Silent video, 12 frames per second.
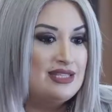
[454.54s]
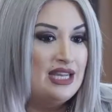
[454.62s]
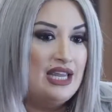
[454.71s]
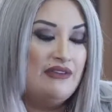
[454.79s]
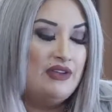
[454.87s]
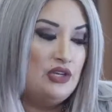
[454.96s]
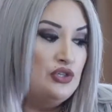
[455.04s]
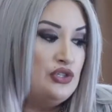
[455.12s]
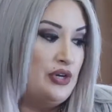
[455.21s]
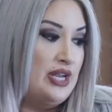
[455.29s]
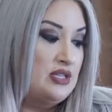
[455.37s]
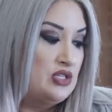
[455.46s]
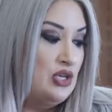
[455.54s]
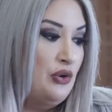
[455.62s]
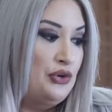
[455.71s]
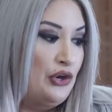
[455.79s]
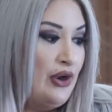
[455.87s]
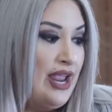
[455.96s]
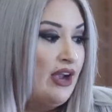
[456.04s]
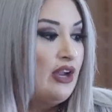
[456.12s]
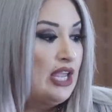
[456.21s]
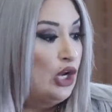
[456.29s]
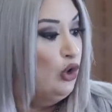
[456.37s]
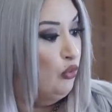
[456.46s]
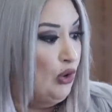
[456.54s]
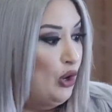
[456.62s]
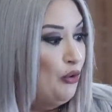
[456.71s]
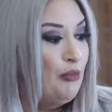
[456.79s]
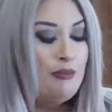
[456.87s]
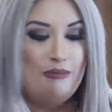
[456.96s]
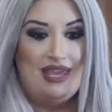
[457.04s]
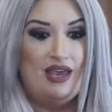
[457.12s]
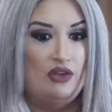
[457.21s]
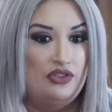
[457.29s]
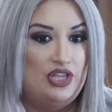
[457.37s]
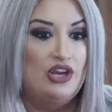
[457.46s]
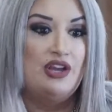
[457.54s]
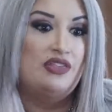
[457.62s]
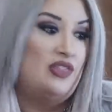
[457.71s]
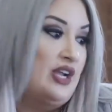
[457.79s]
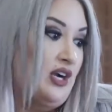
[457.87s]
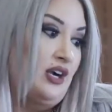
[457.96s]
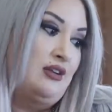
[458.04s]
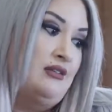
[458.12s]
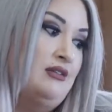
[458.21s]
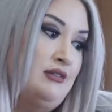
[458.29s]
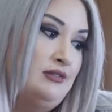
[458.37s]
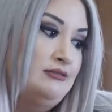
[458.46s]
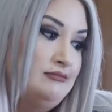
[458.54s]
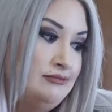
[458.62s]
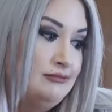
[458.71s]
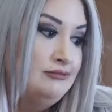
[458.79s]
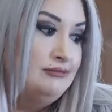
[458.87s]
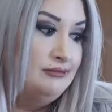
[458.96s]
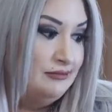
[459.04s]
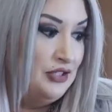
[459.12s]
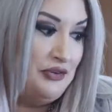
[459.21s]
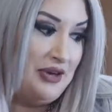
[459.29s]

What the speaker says: gonna give it nutrients so your hair can grow, be healthier and thicker. You